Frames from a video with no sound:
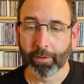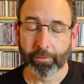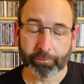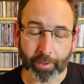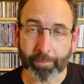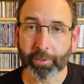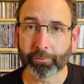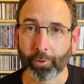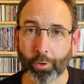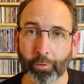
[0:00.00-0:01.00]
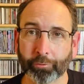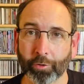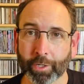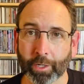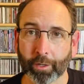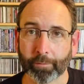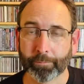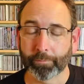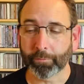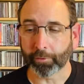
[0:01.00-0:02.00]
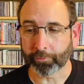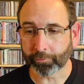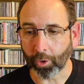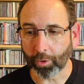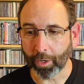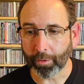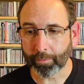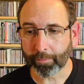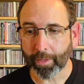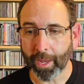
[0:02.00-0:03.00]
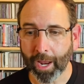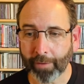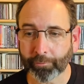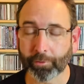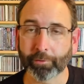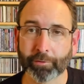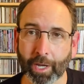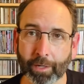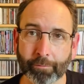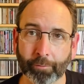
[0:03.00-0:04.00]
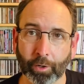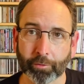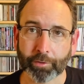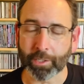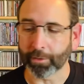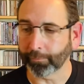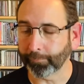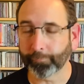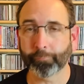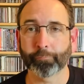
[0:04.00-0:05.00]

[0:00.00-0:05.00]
Some of the solos on here. The solo after the second verse is